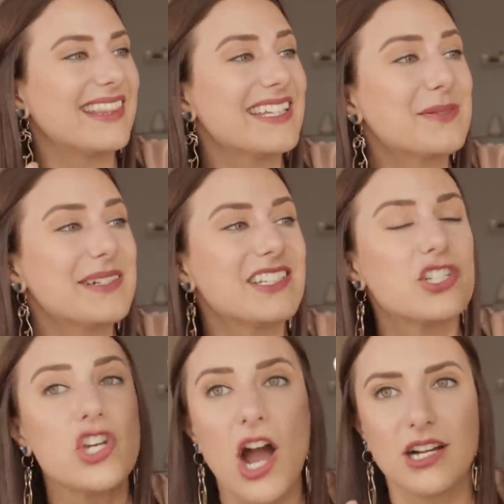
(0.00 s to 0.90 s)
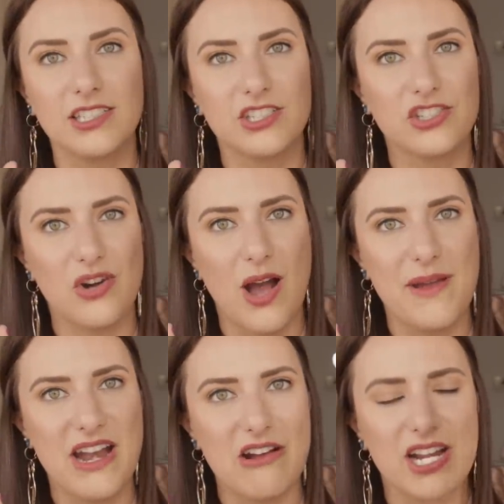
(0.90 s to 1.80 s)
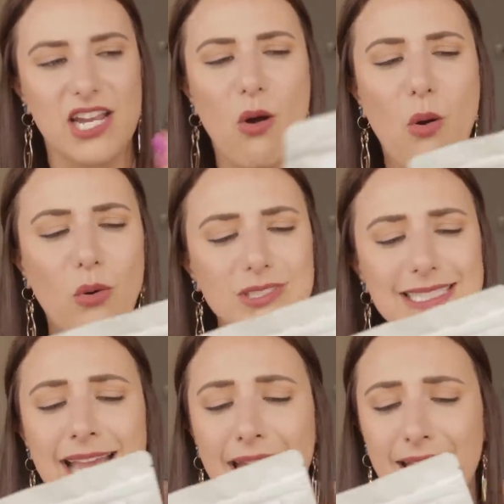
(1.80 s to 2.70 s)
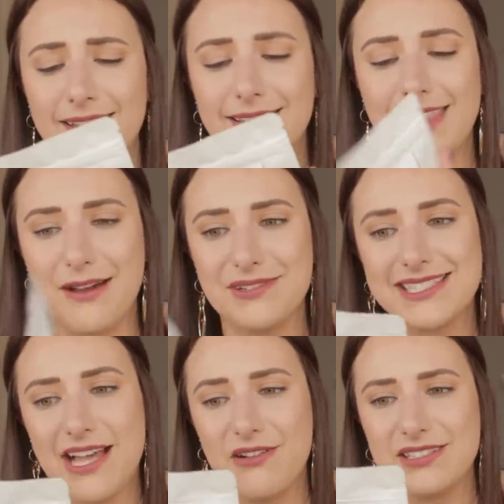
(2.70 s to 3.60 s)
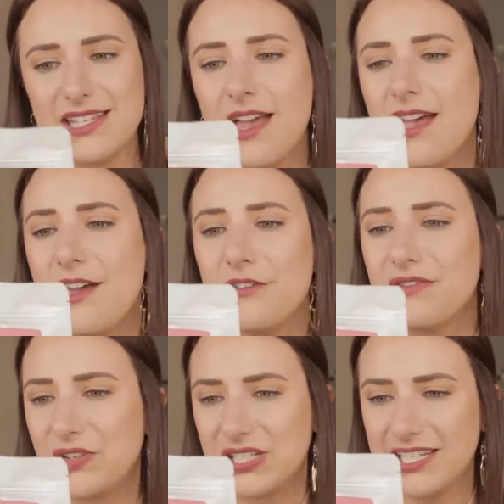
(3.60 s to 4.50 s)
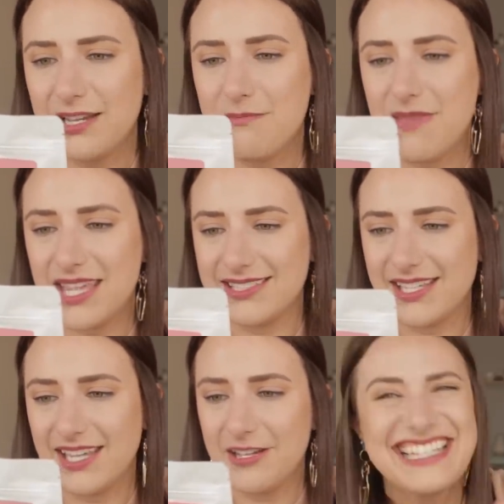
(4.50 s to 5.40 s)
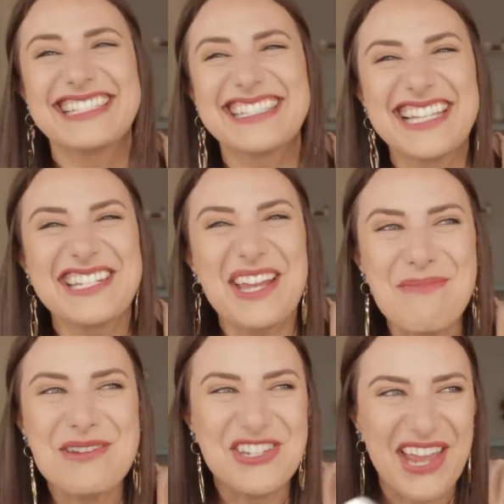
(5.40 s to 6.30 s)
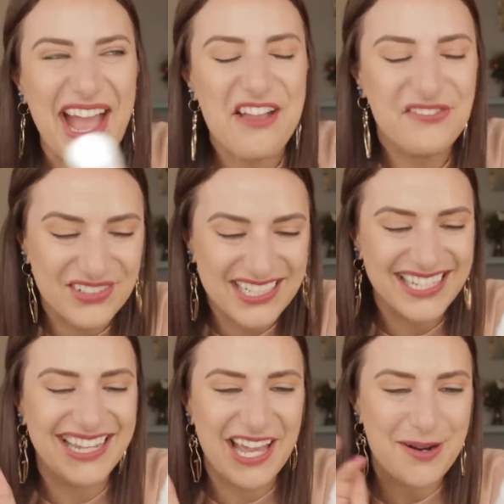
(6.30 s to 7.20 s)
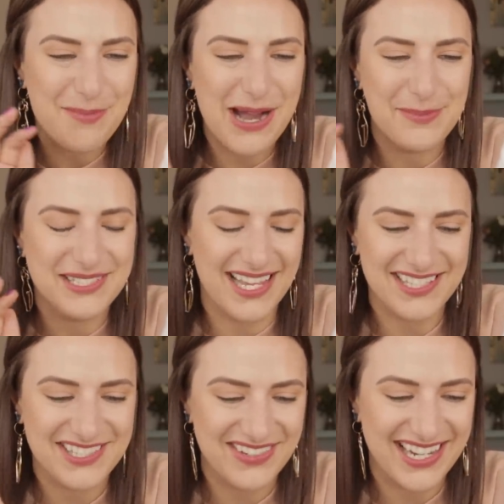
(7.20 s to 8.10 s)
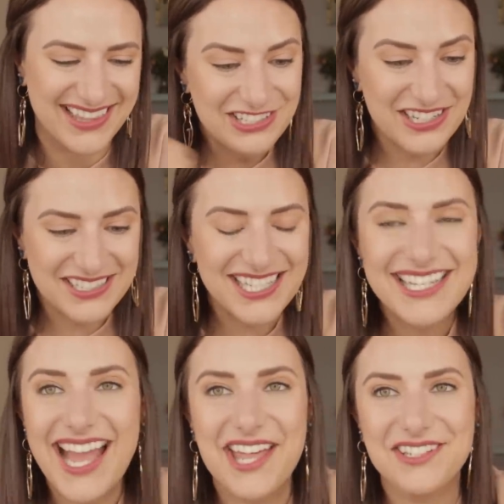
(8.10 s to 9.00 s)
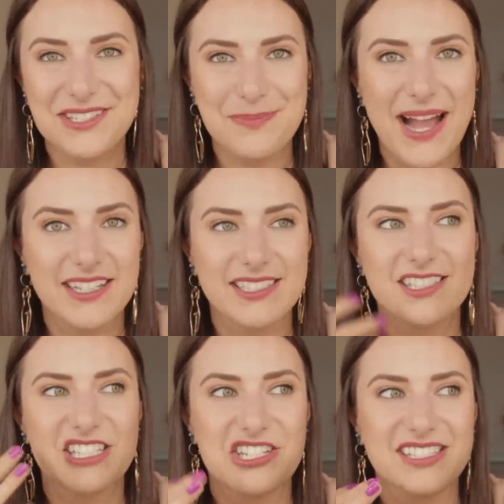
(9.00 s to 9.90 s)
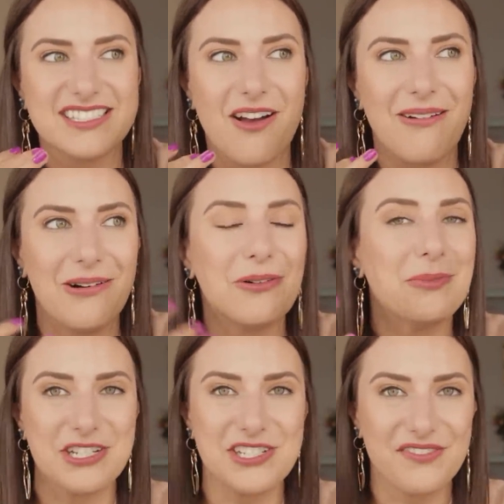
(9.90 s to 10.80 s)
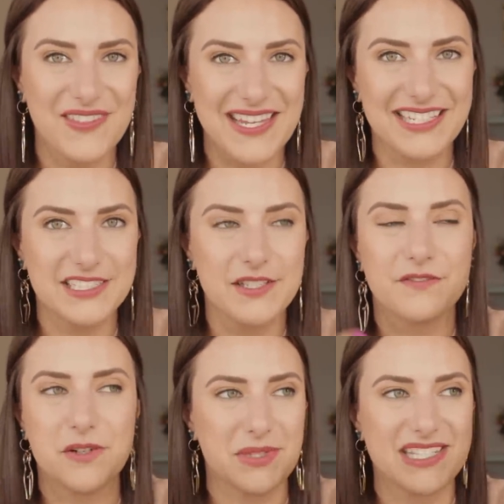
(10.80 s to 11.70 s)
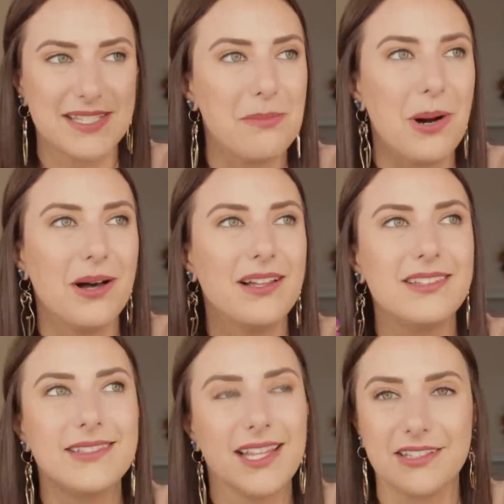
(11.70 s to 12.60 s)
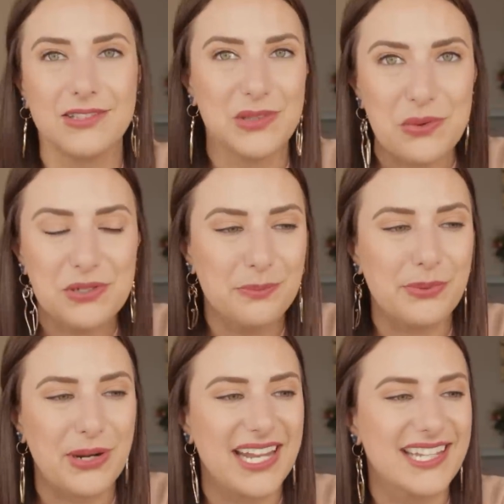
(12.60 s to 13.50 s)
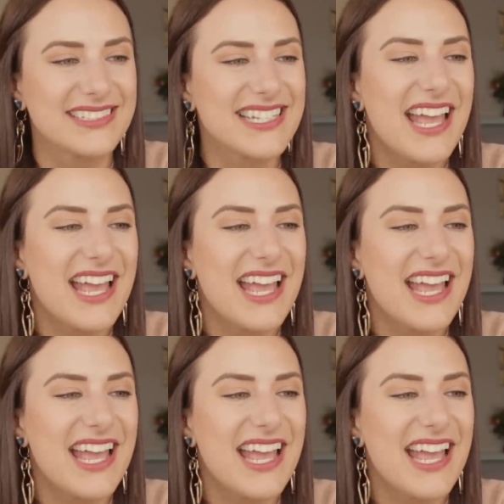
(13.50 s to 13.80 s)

This one is chocolate strawberry. Holy hell, that one sounds freaking amazing is the type of shit I freaking am obsessed with. Just like Heather's box, it's just a whole bunch of things from small like local brands.